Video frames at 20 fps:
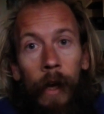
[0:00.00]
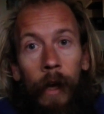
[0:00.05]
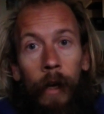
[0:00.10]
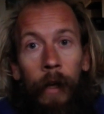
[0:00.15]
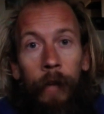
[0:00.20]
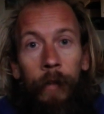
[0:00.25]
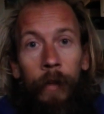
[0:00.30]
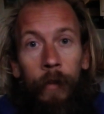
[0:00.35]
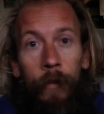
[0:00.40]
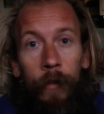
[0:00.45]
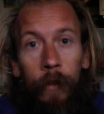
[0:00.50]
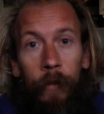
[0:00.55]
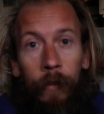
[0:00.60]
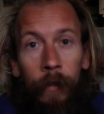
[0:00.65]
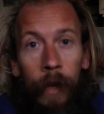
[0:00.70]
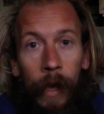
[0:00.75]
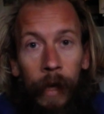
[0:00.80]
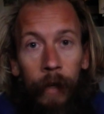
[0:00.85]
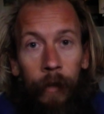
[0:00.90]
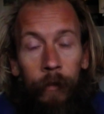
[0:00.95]
And there's a
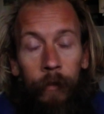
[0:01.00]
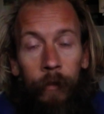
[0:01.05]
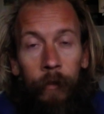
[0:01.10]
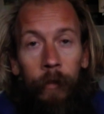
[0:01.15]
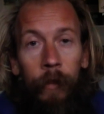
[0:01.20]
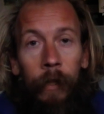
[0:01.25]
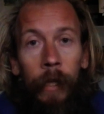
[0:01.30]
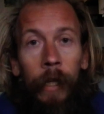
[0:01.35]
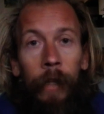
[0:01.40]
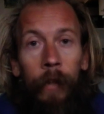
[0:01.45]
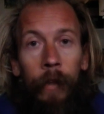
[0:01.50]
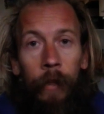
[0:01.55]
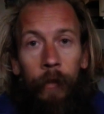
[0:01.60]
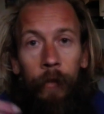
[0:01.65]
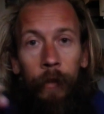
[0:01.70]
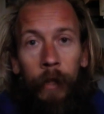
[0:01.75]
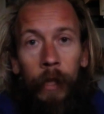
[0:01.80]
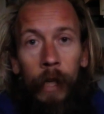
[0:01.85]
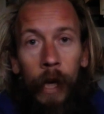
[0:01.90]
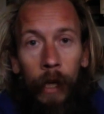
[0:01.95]
taste, there's
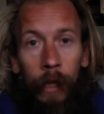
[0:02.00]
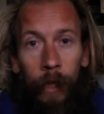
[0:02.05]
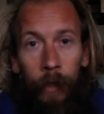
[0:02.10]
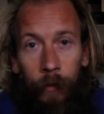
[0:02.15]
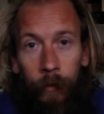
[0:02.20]
a colour